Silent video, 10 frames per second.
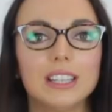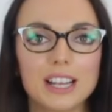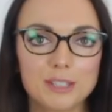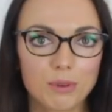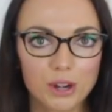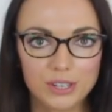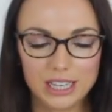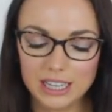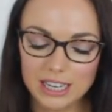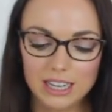last
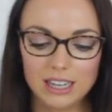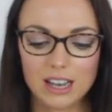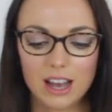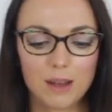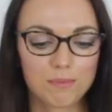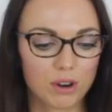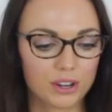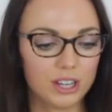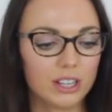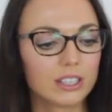proteiny
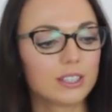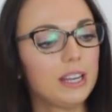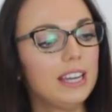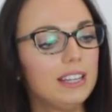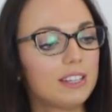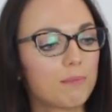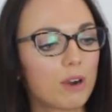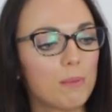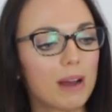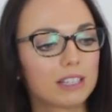product is the
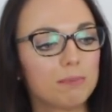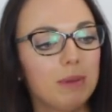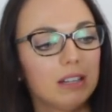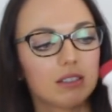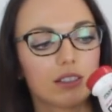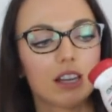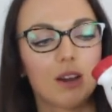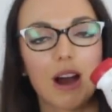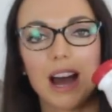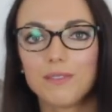Promax milk.
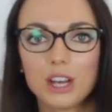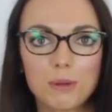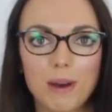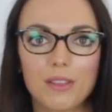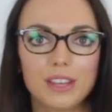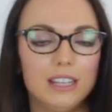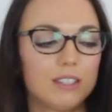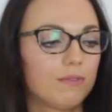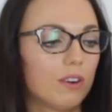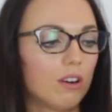So I've known about
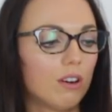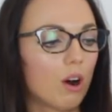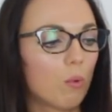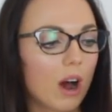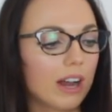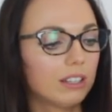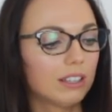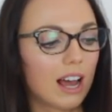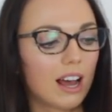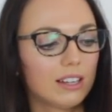these for a
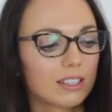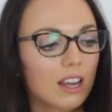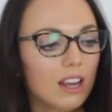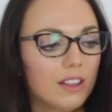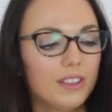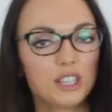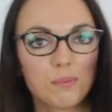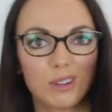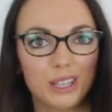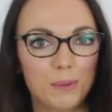while, and these are
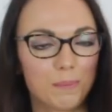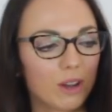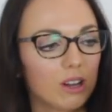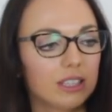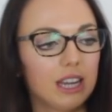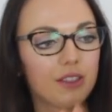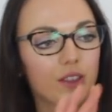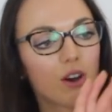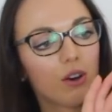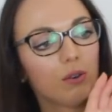brilliant because in
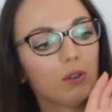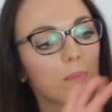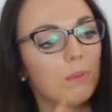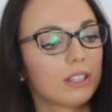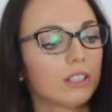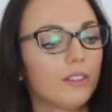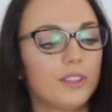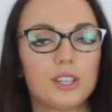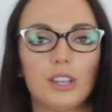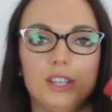the whole bottle
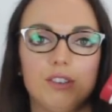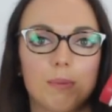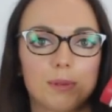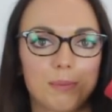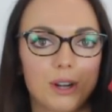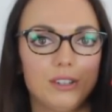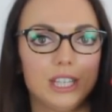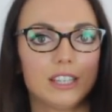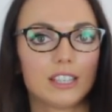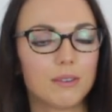there's 30 grams of
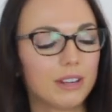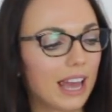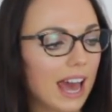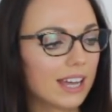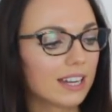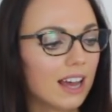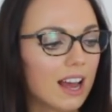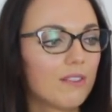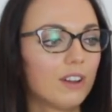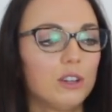protein. So again,
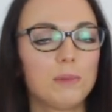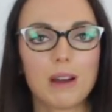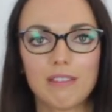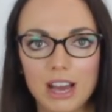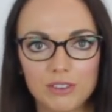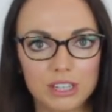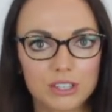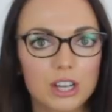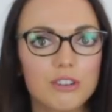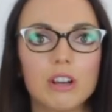following bariatric
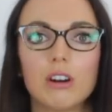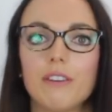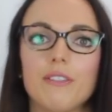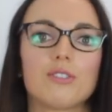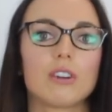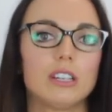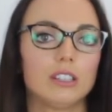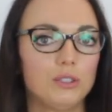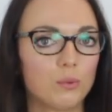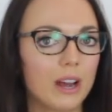surgery, or if you're trying
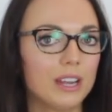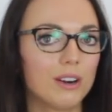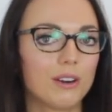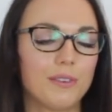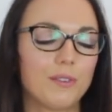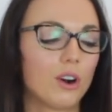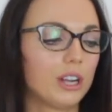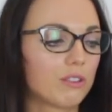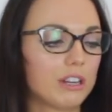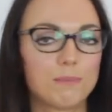to lose weight, or if you've got
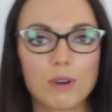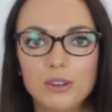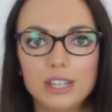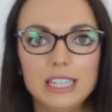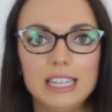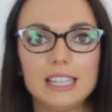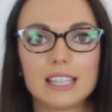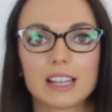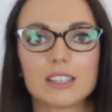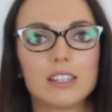increased protein needs
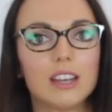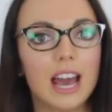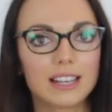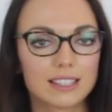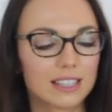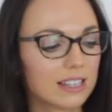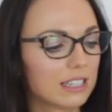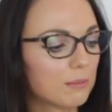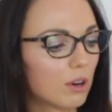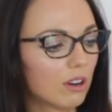thanks to
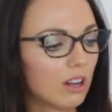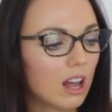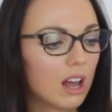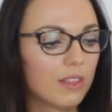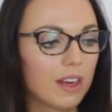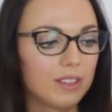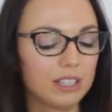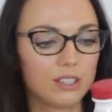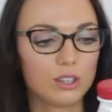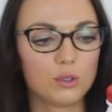exercising more, then
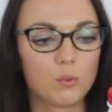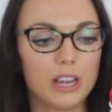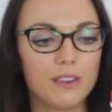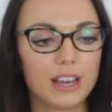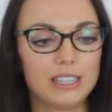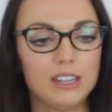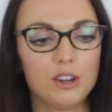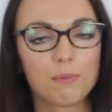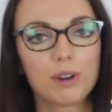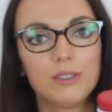this is a good way of getting
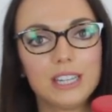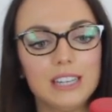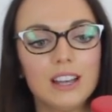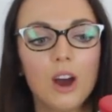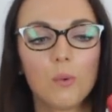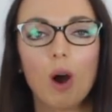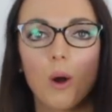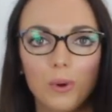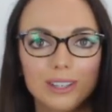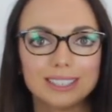your protein. What
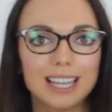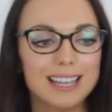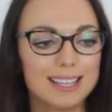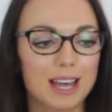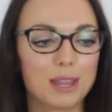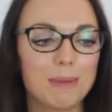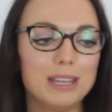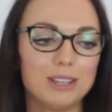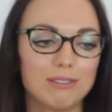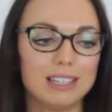I will say is that the
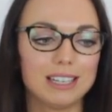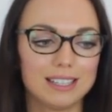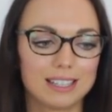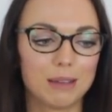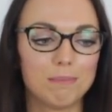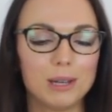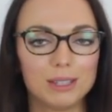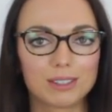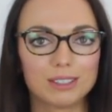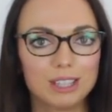main ingredient is skim
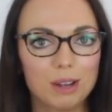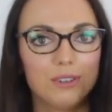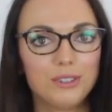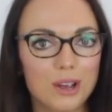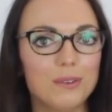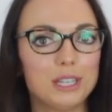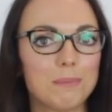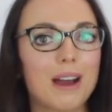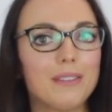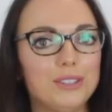milk, so you don't need to
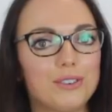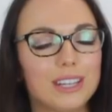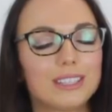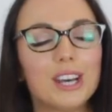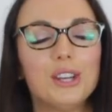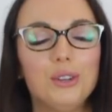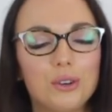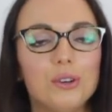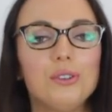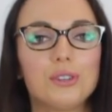buy these drinks. You
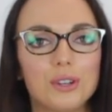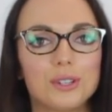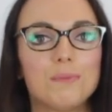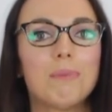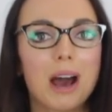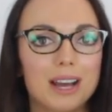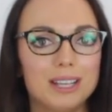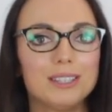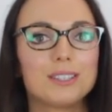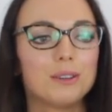could just
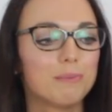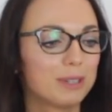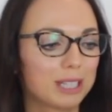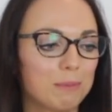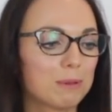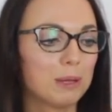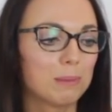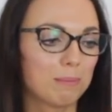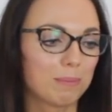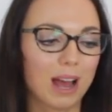buy some skimmed
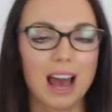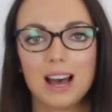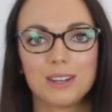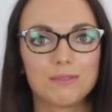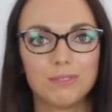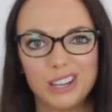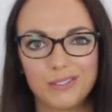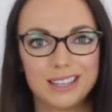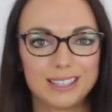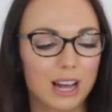milk and
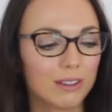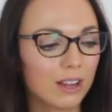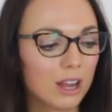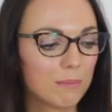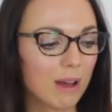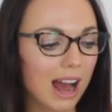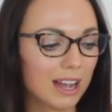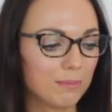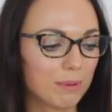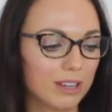flavour it yourself, but
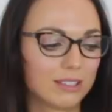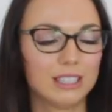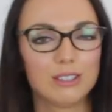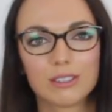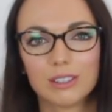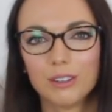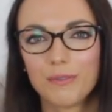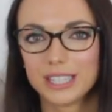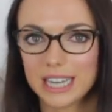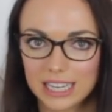I personally just
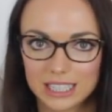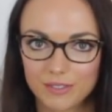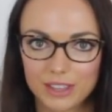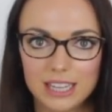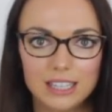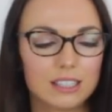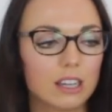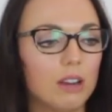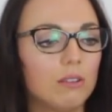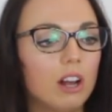love the taste of these,
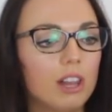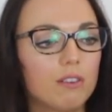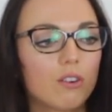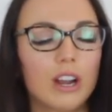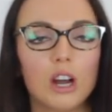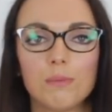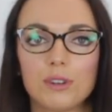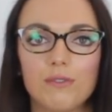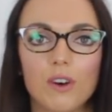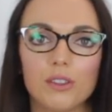so they're a great
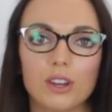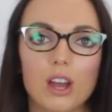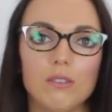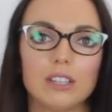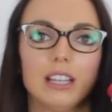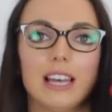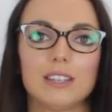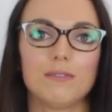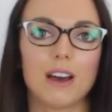option for on the go, so less